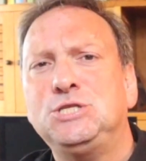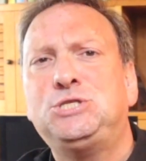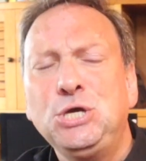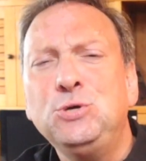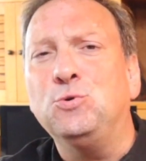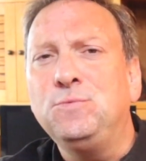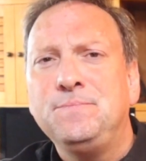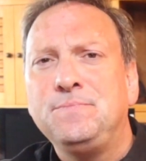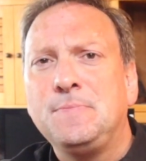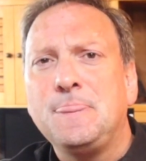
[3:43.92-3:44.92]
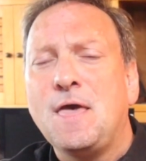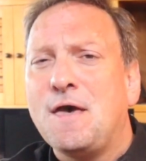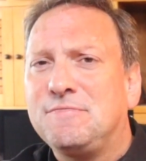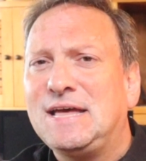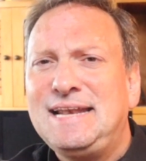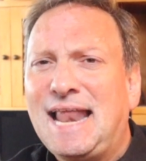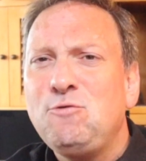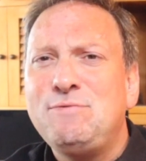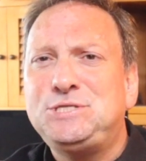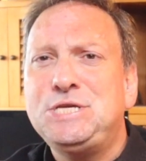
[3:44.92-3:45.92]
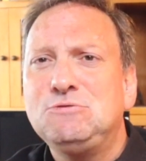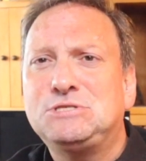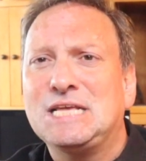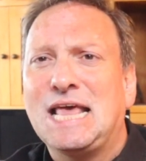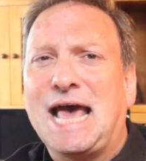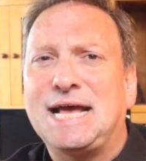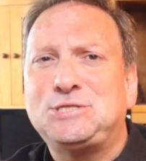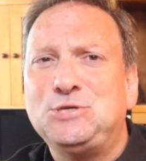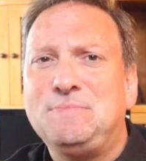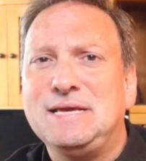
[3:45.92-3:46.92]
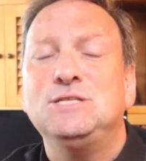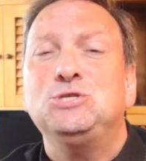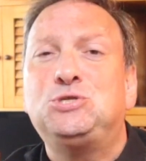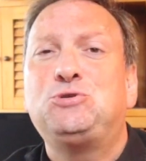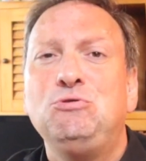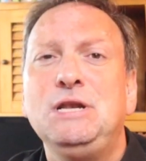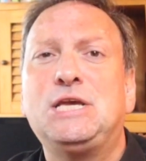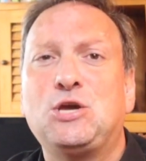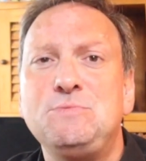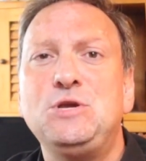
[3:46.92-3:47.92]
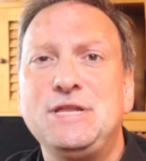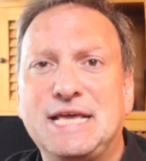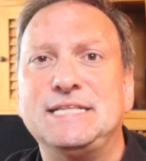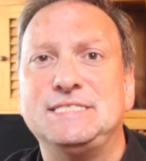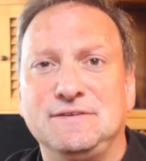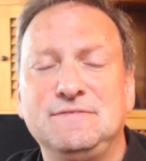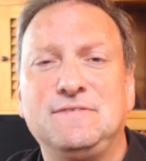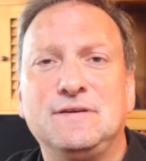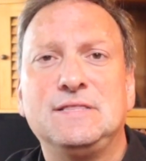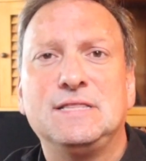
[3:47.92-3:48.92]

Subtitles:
2, that language use has to be truly communicative.